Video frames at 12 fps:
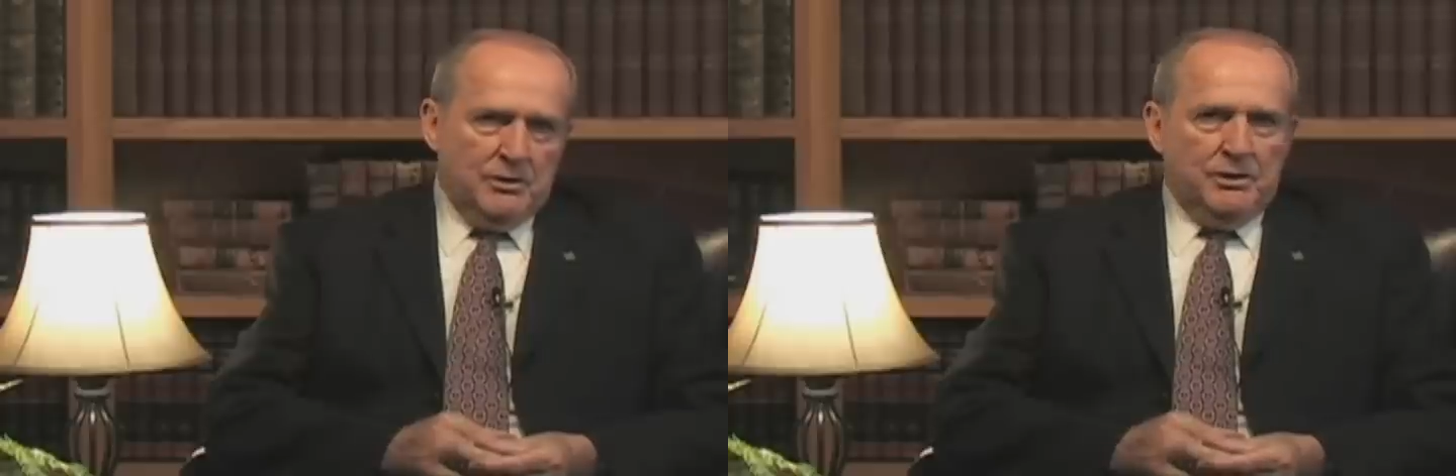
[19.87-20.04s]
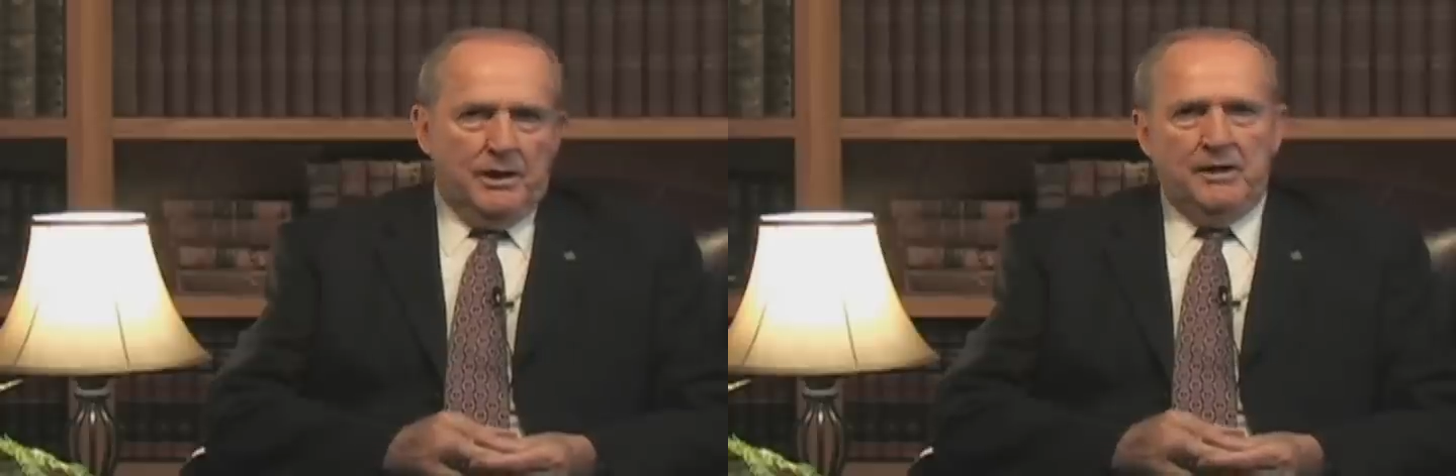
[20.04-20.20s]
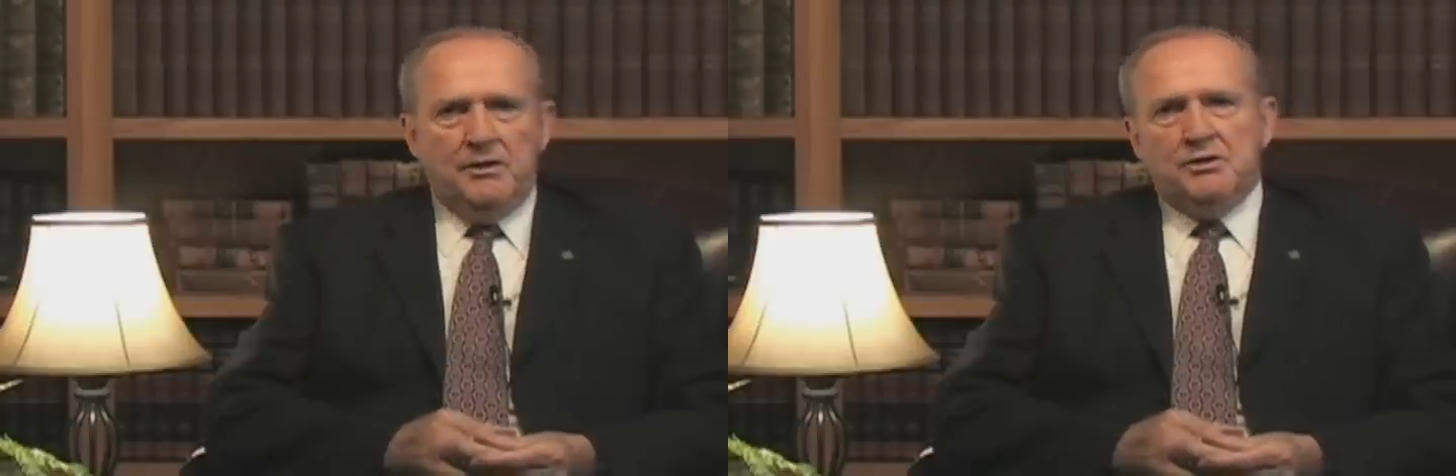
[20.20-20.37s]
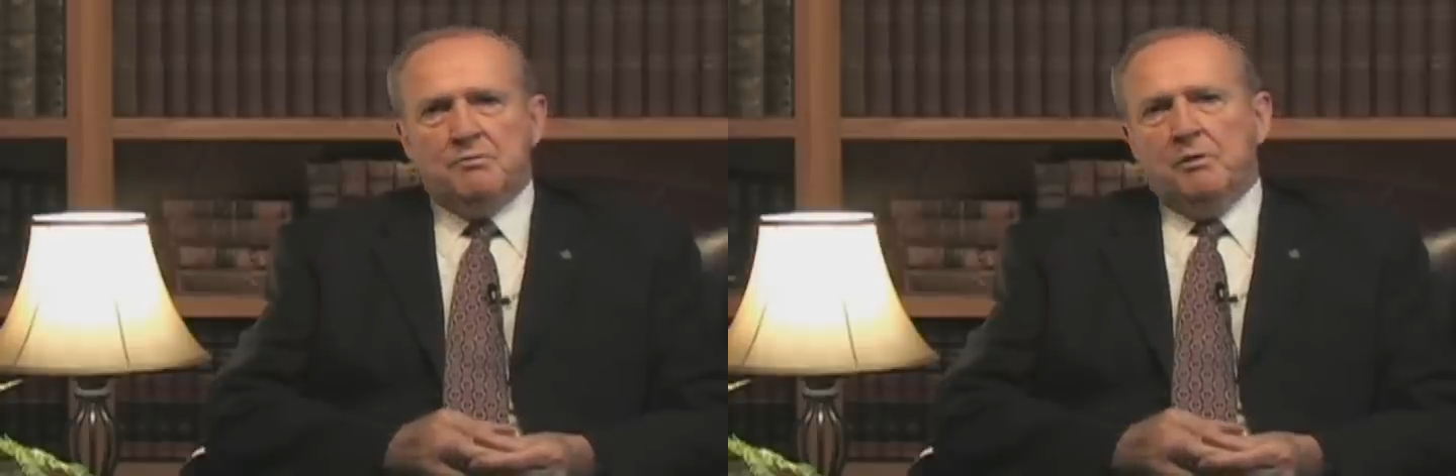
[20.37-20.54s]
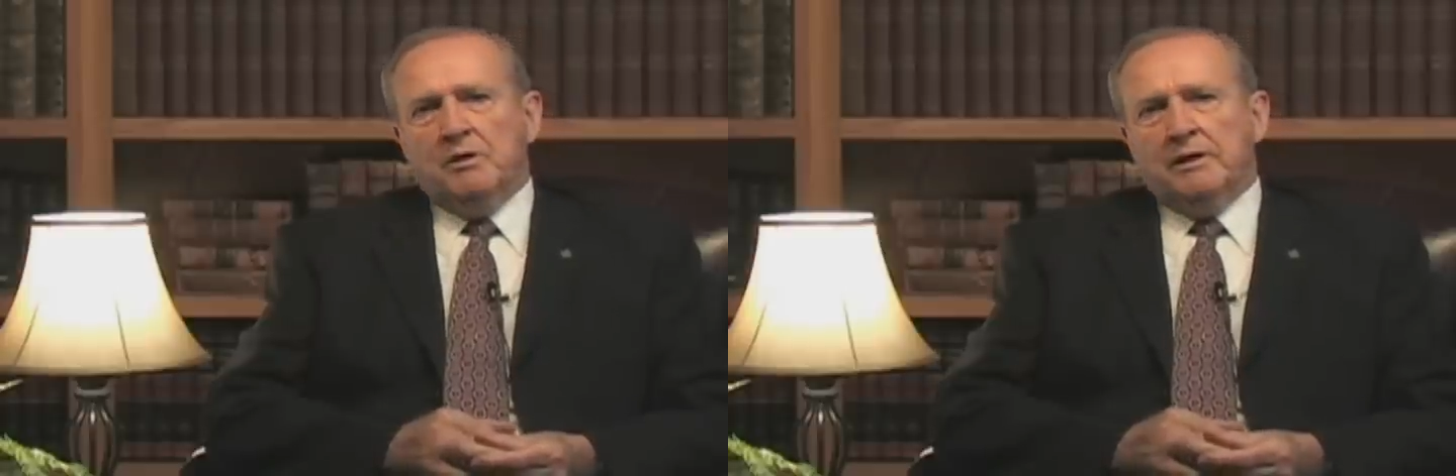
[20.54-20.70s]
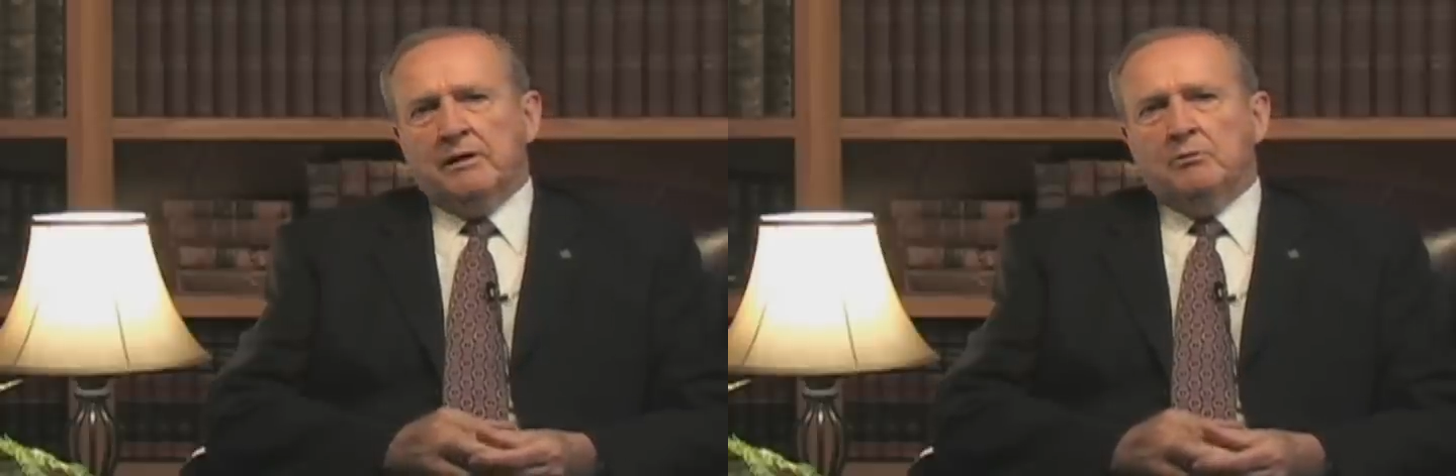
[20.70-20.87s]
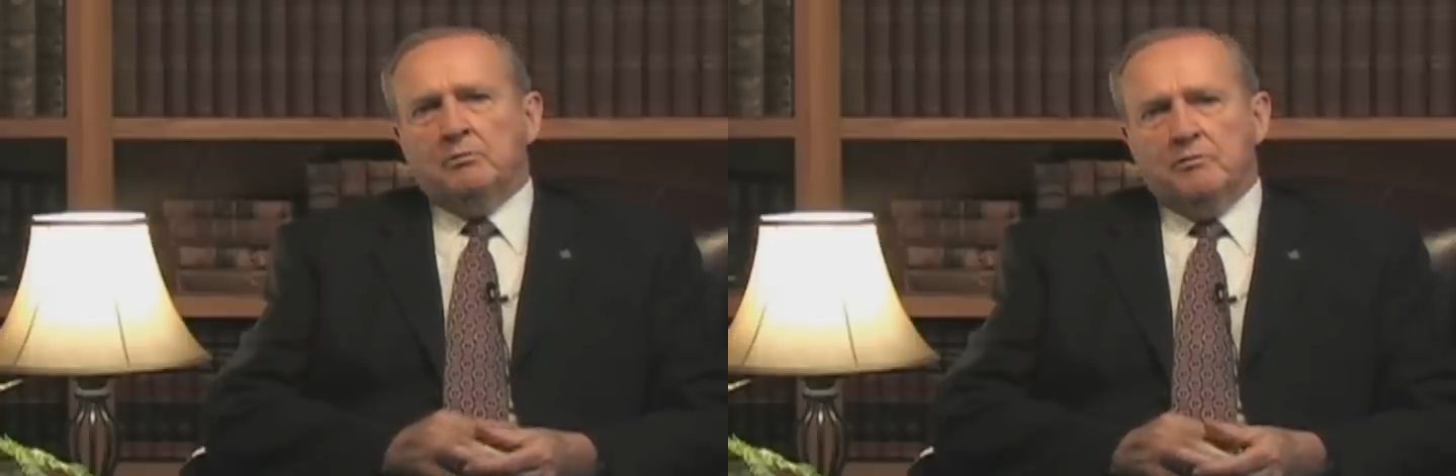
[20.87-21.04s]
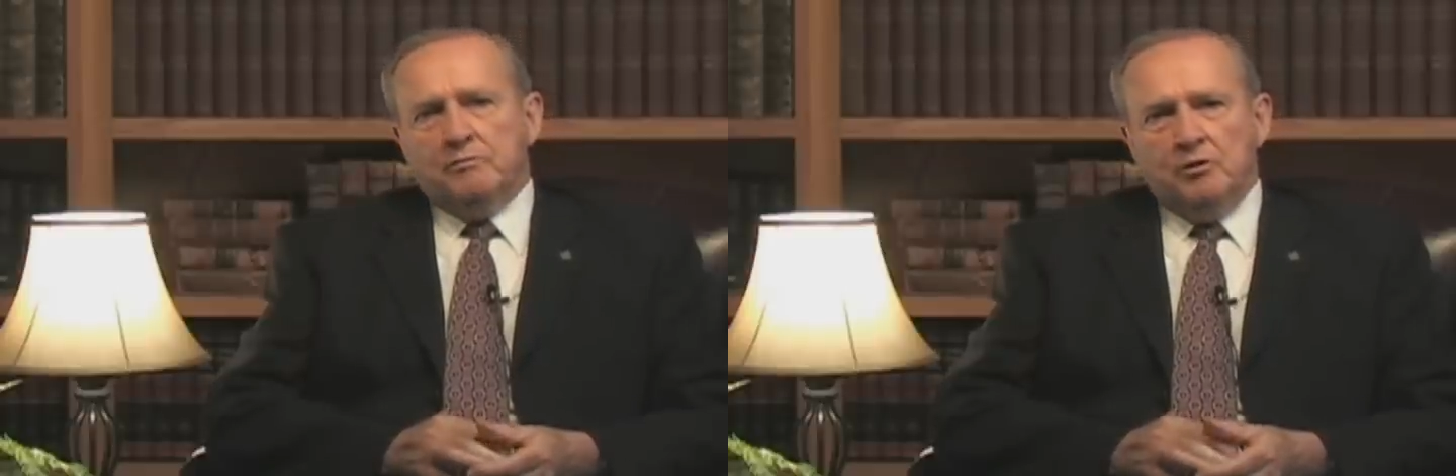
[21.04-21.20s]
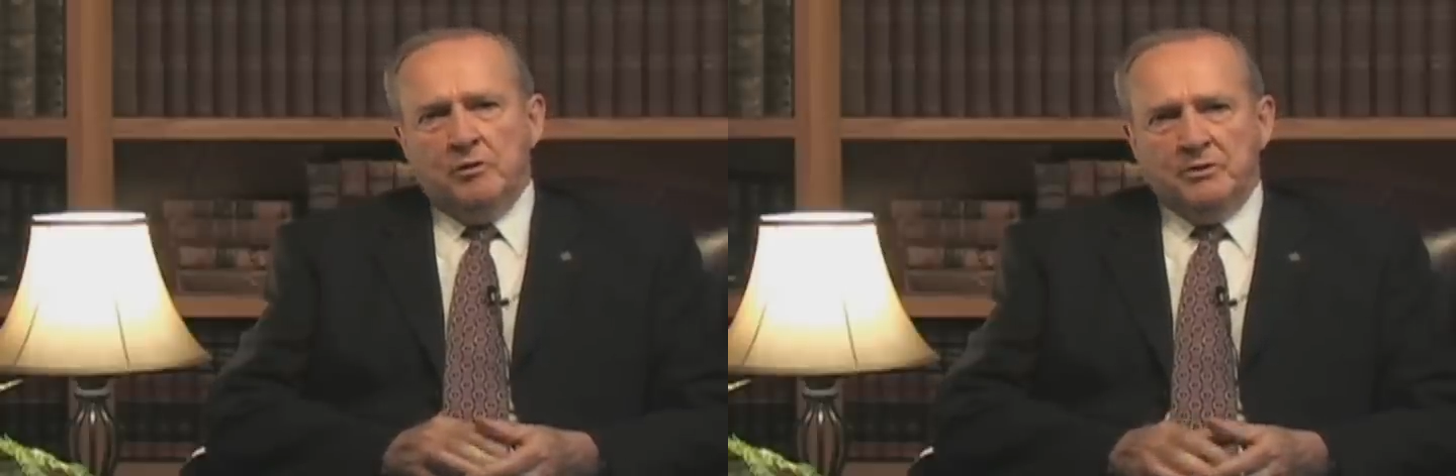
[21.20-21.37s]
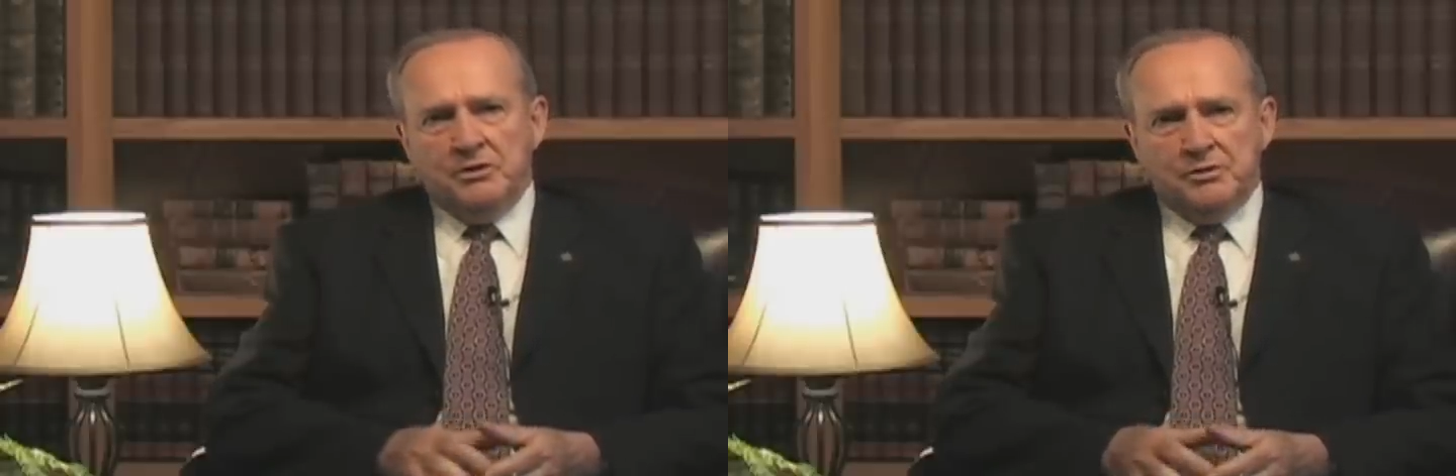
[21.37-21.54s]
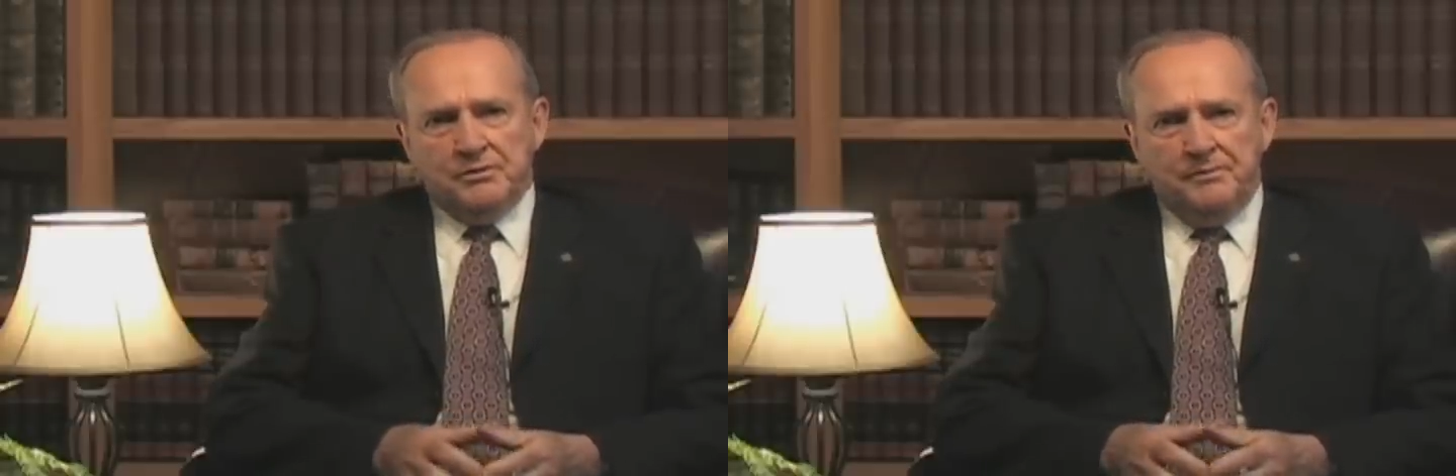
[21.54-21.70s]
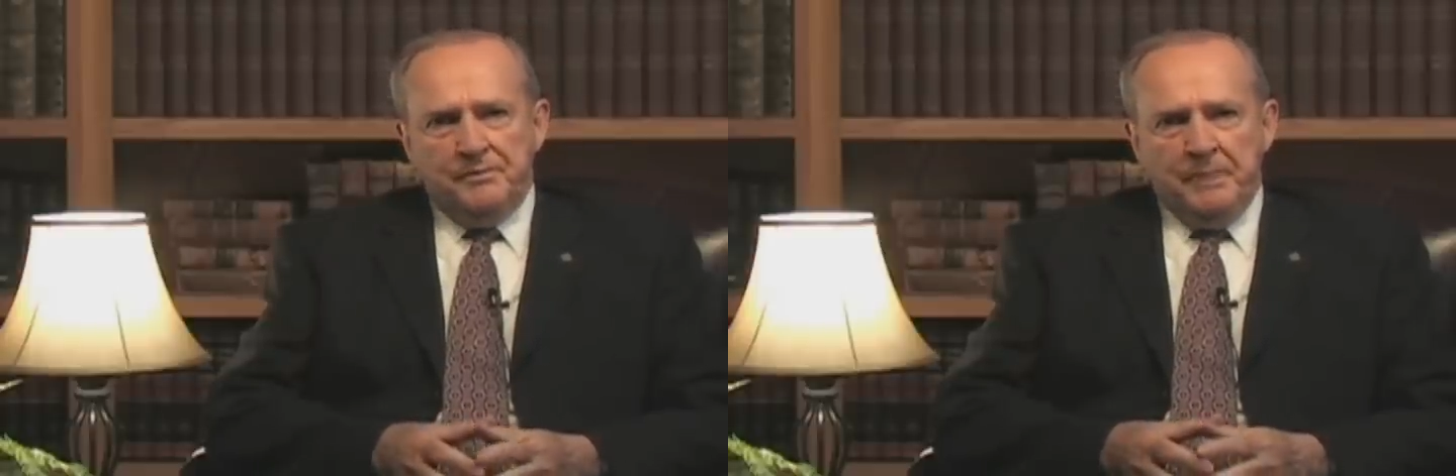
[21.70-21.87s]
Gingrich and his political
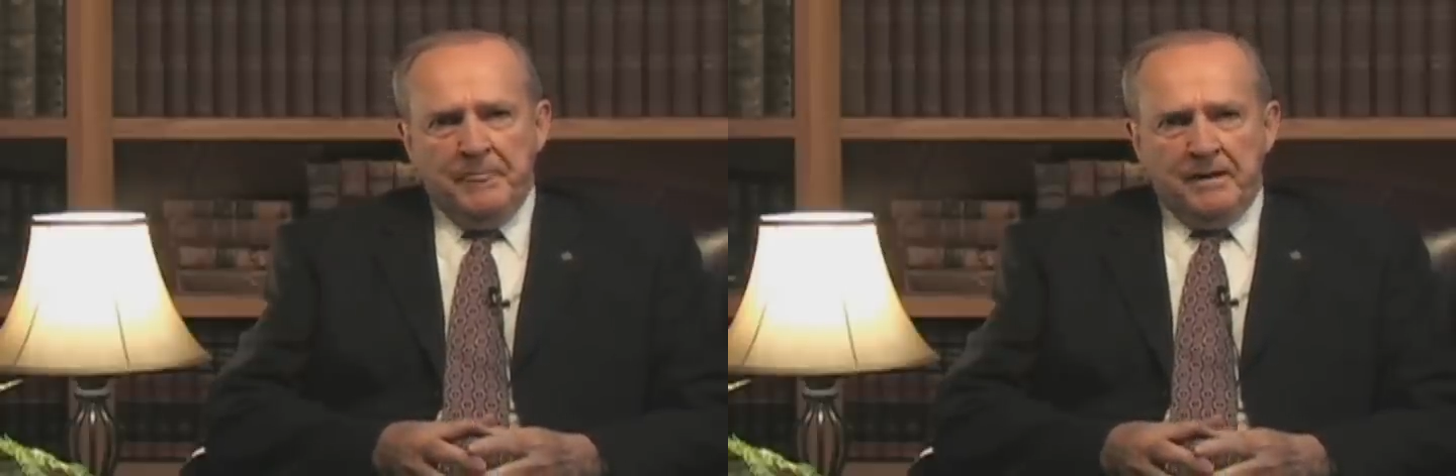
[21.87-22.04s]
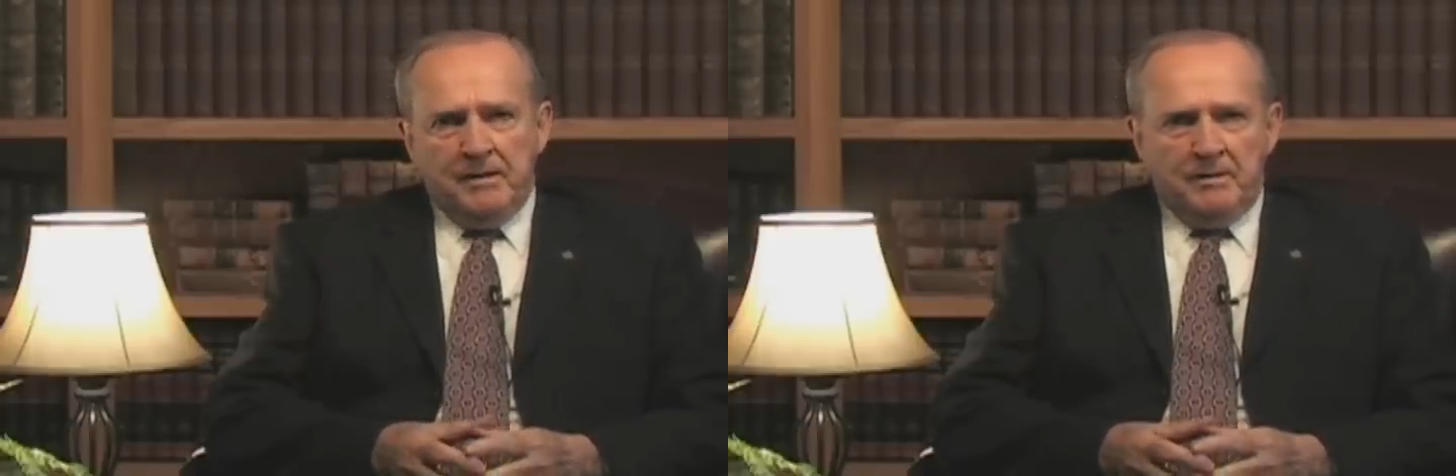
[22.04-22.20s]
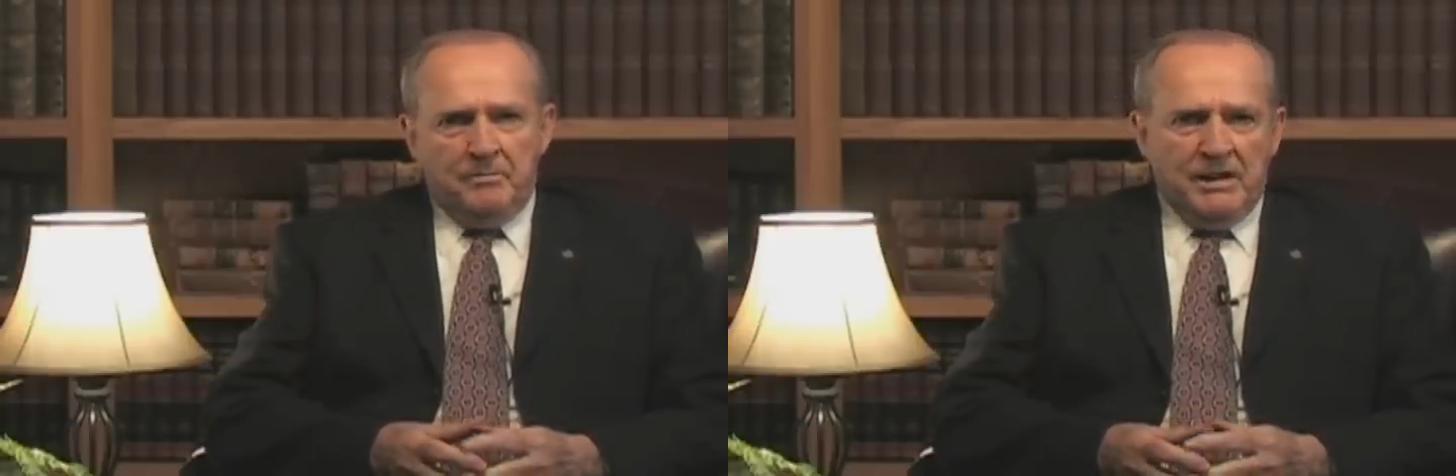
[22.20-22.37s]
performance